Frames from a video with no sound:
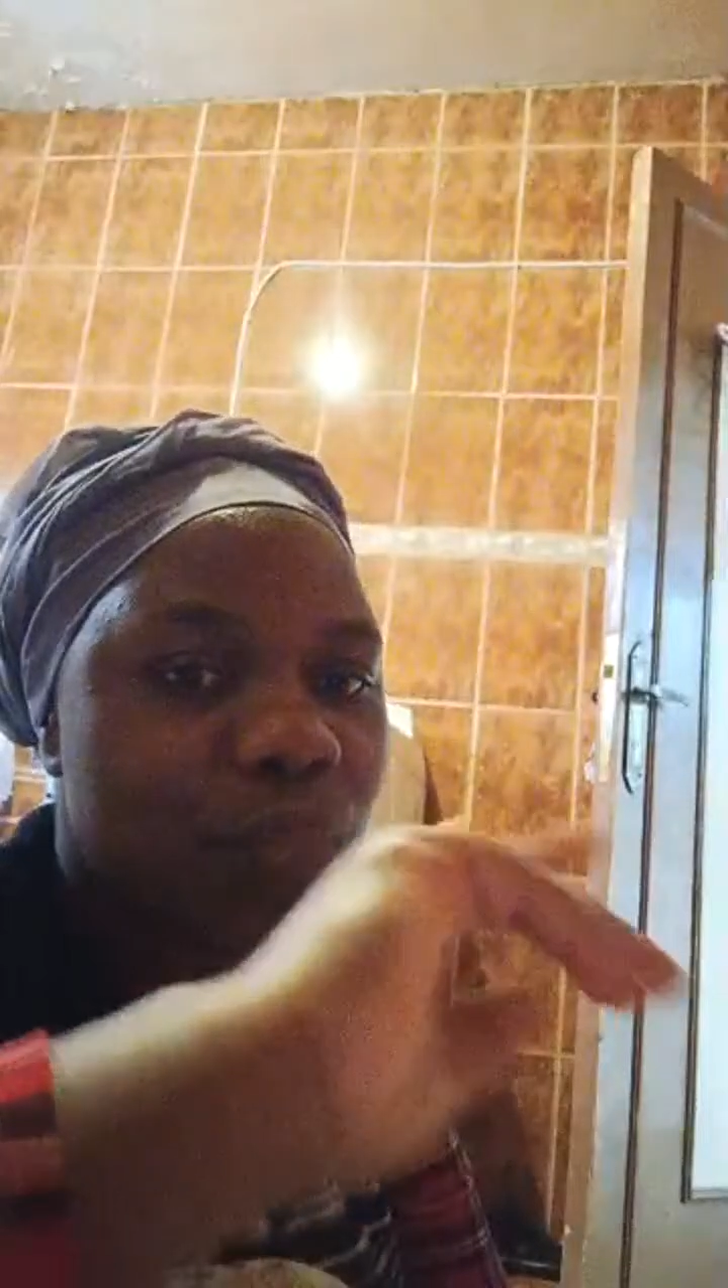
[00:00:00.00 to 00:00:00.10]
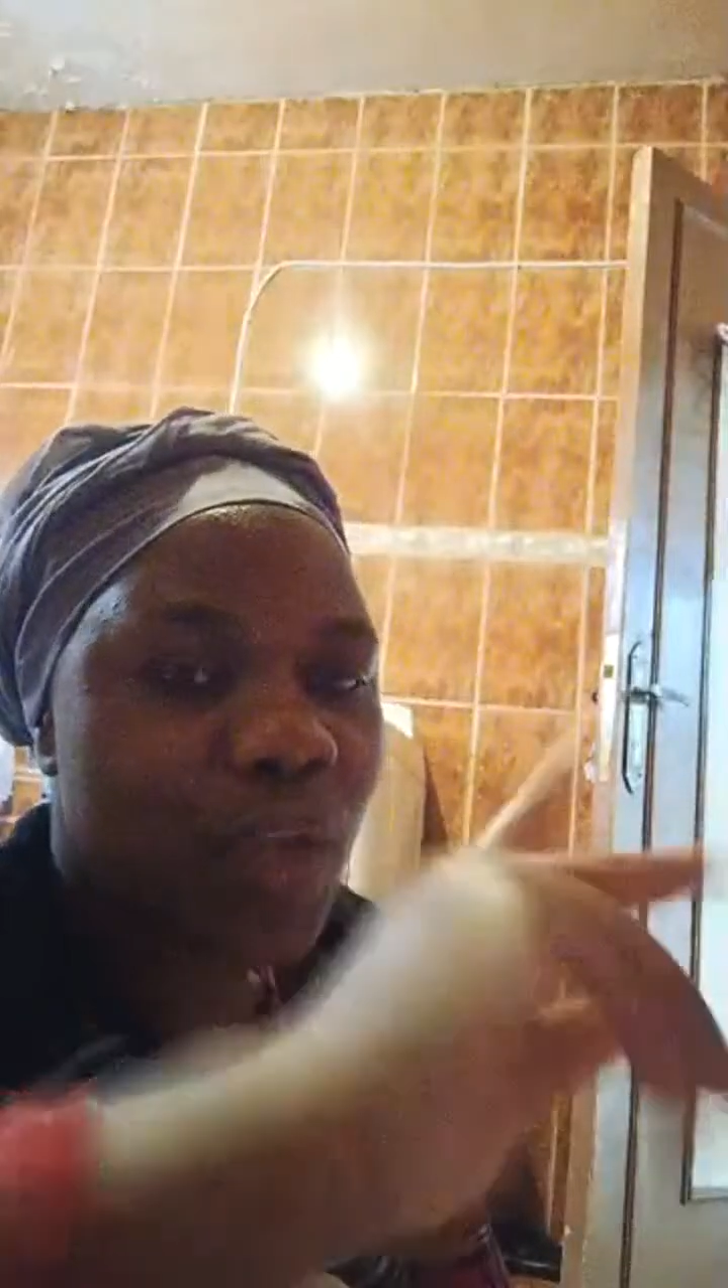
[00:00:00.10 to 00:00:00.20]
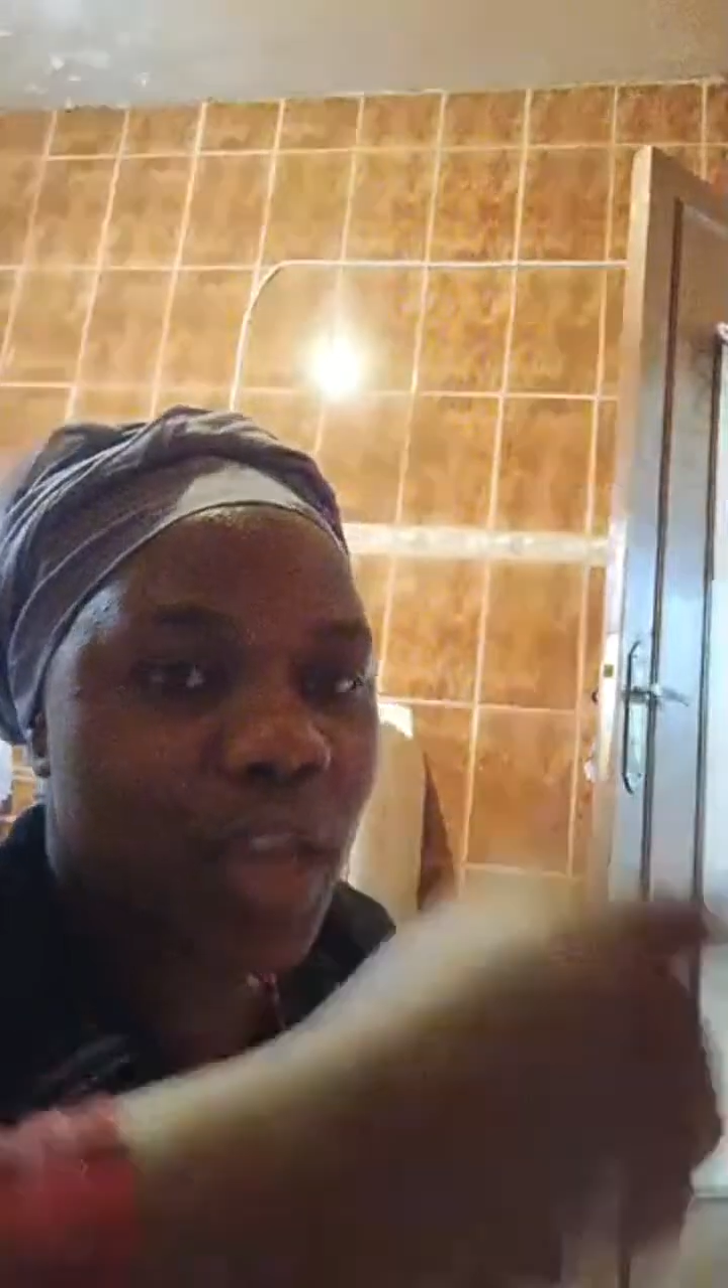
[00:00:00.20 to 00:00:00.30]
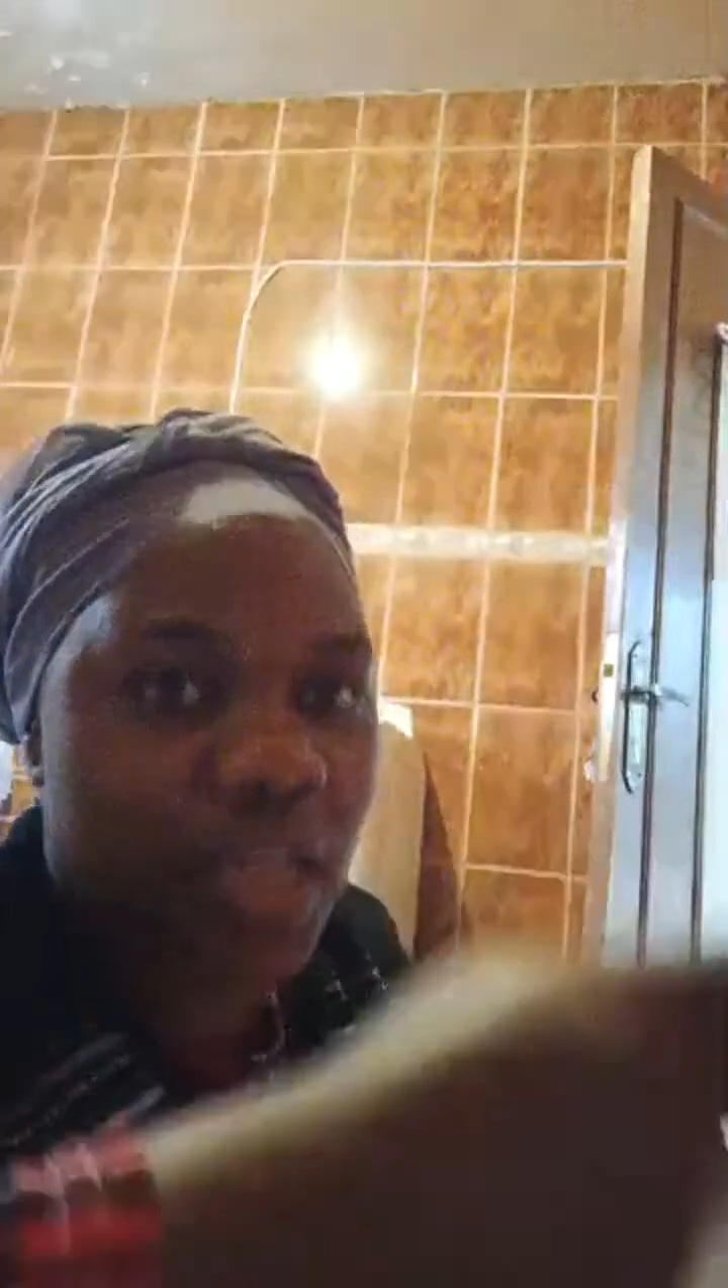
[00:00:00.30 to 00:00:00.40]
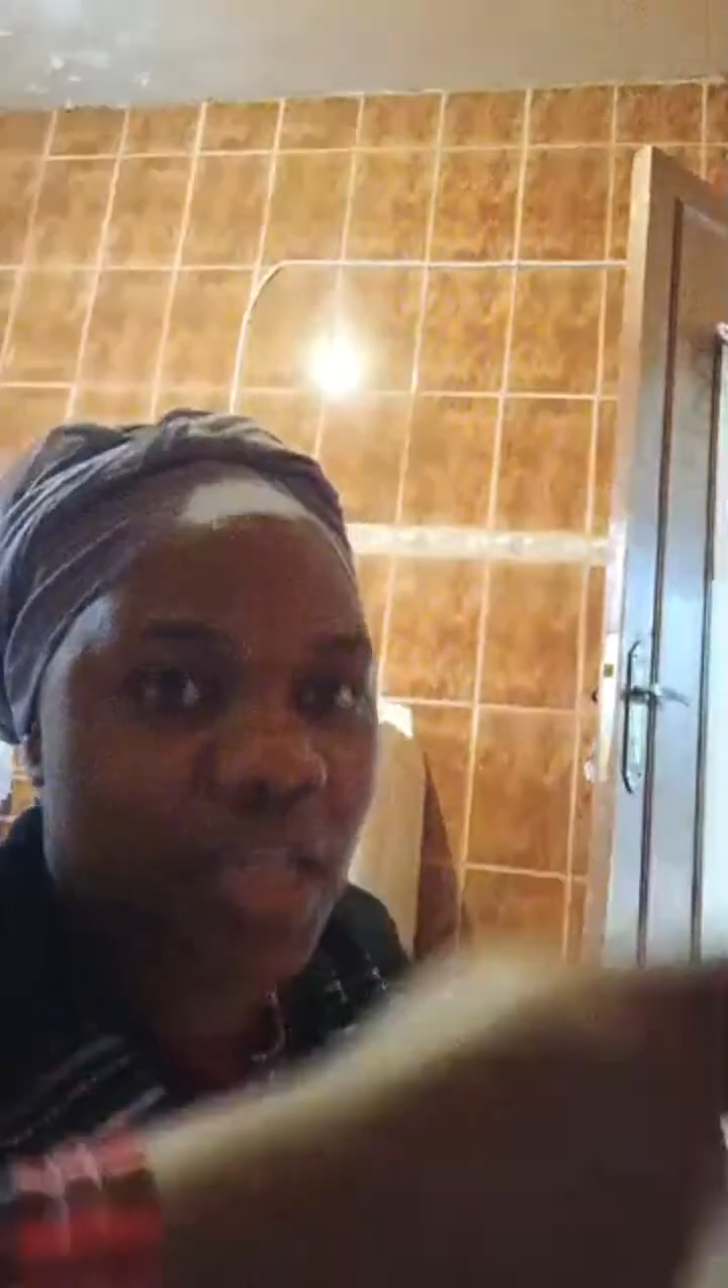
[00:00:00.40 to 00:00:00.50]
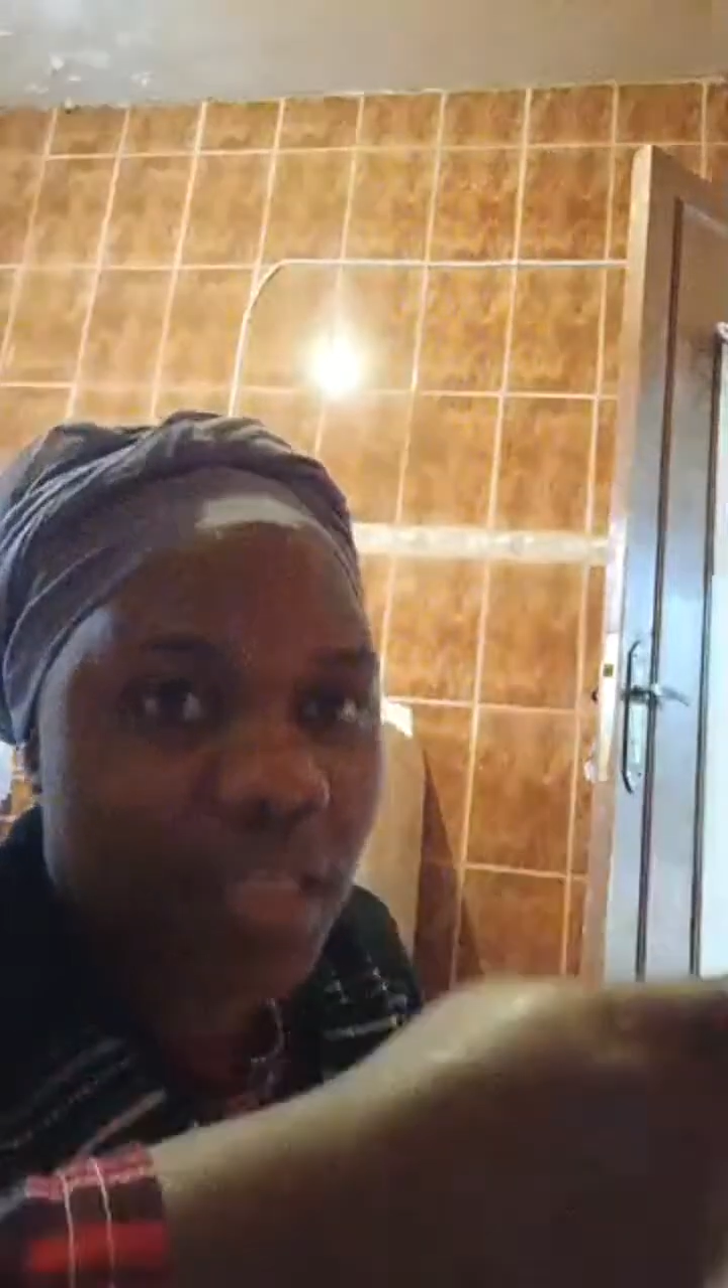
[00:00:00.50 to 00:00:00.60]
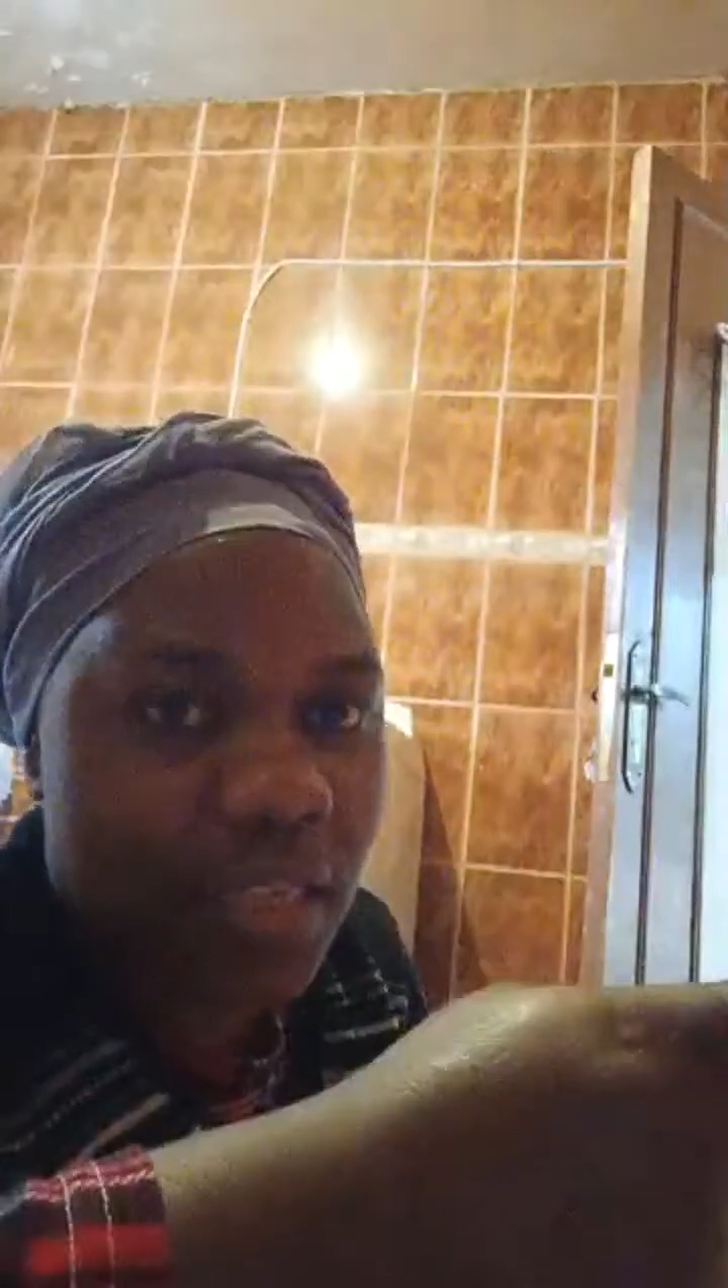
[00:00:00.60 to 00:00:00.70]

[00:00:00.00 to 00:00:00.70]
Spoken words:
6